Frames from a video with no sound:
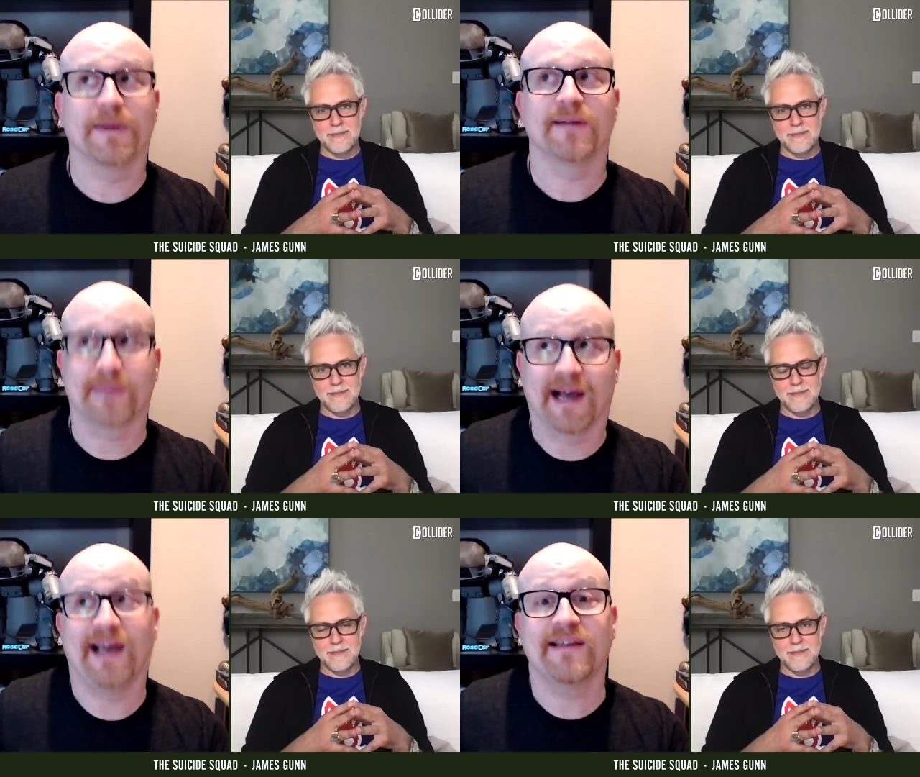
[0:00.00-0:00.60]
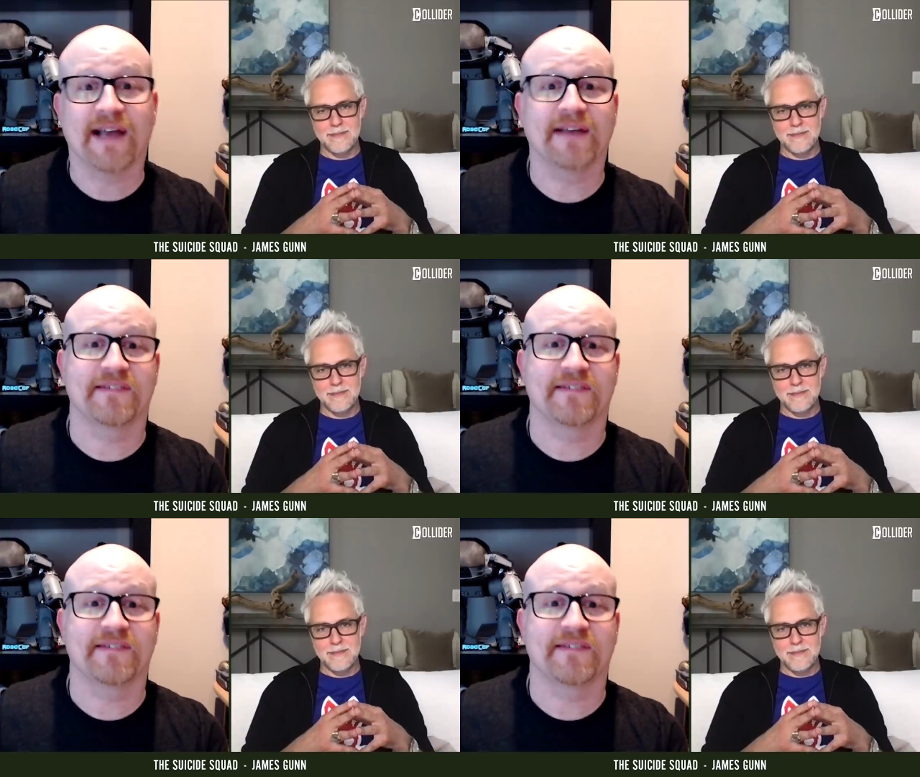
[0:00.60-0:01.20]
Speaker 1: but kind of
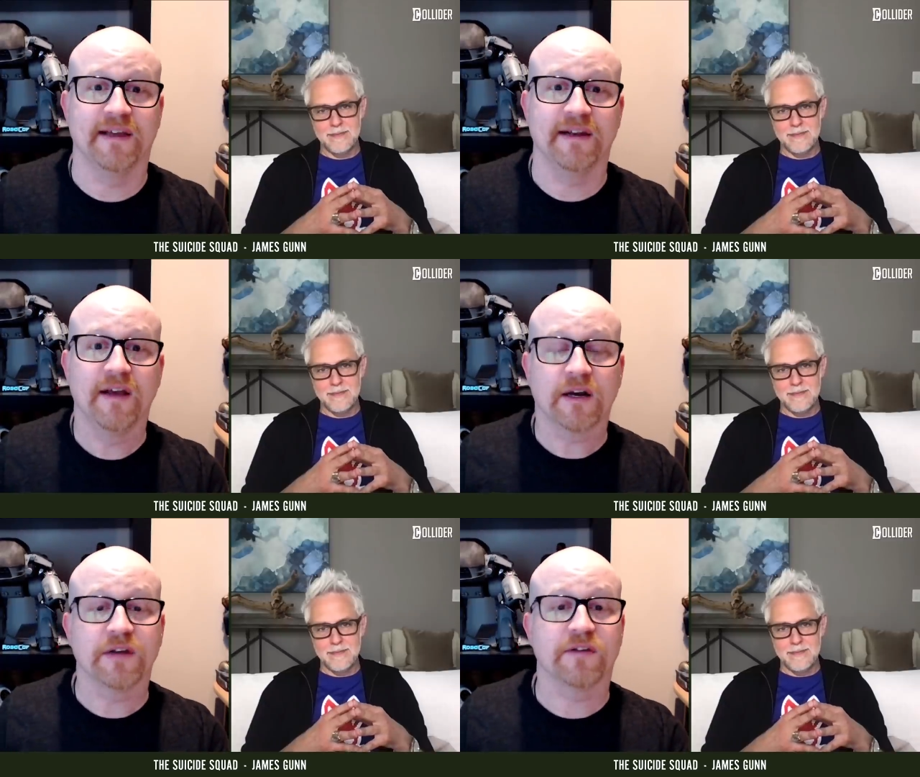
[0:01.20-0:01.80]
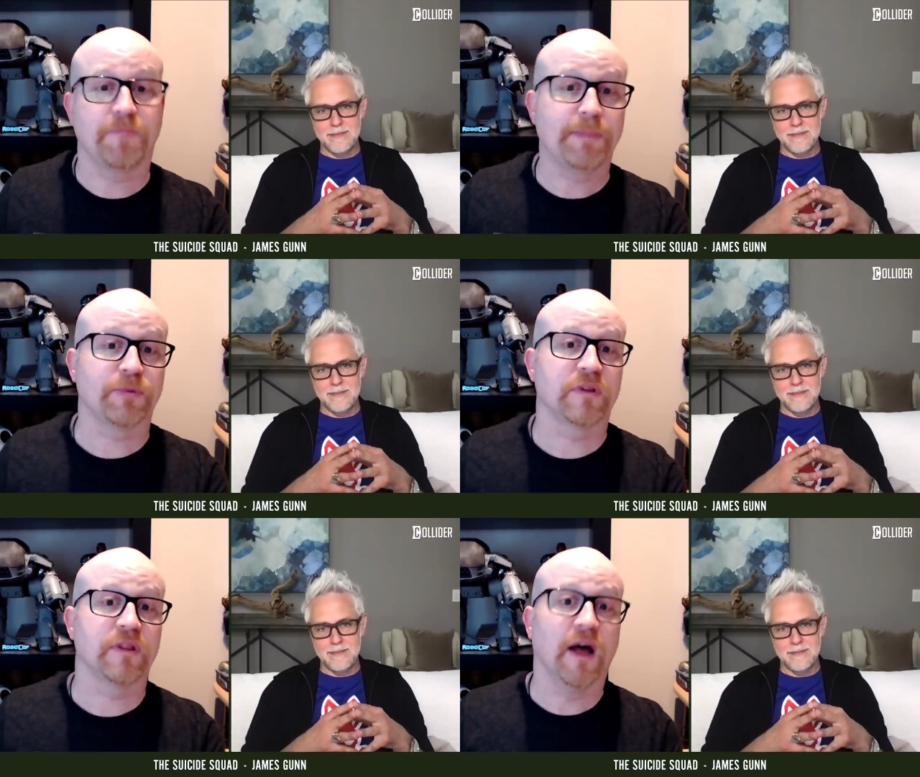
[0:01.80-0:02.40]
dissected because of
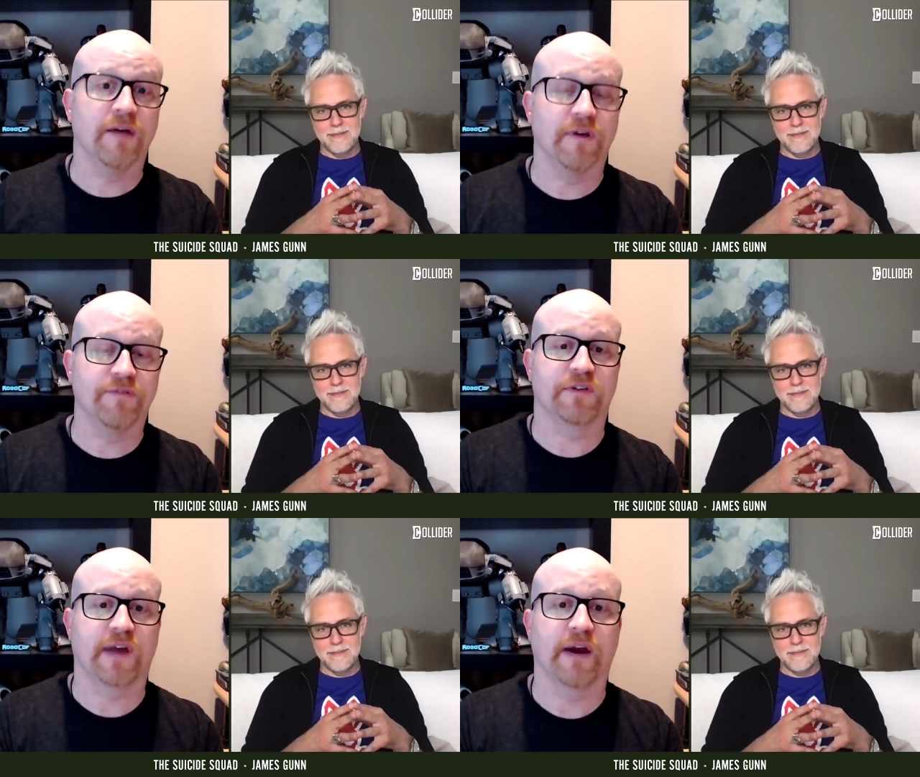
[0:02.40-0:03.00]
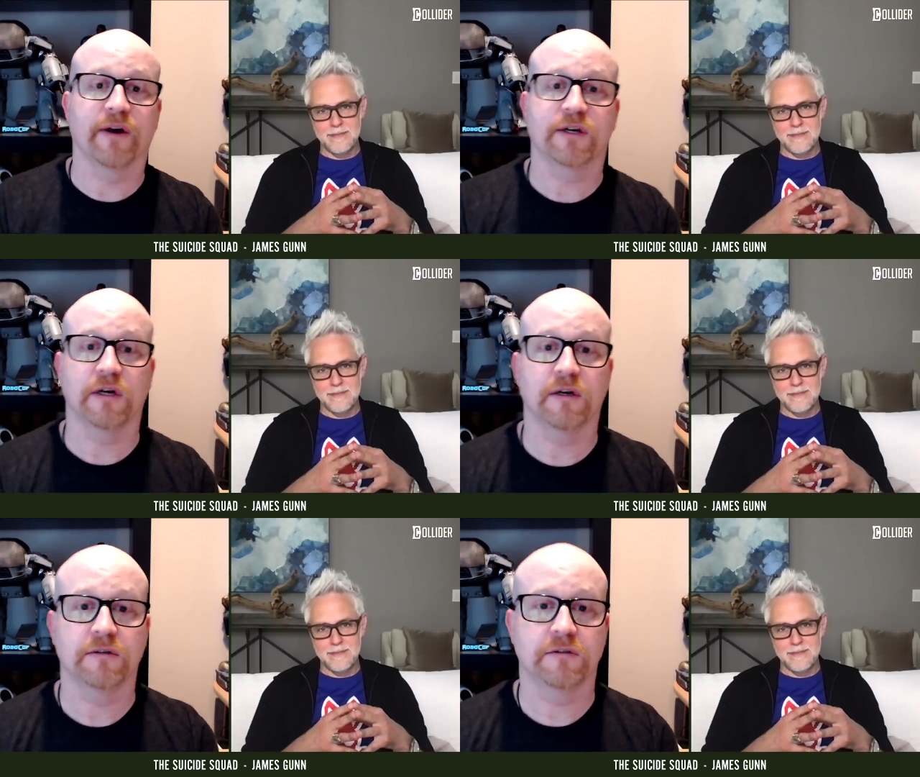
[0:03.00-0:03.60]
people's love of this character?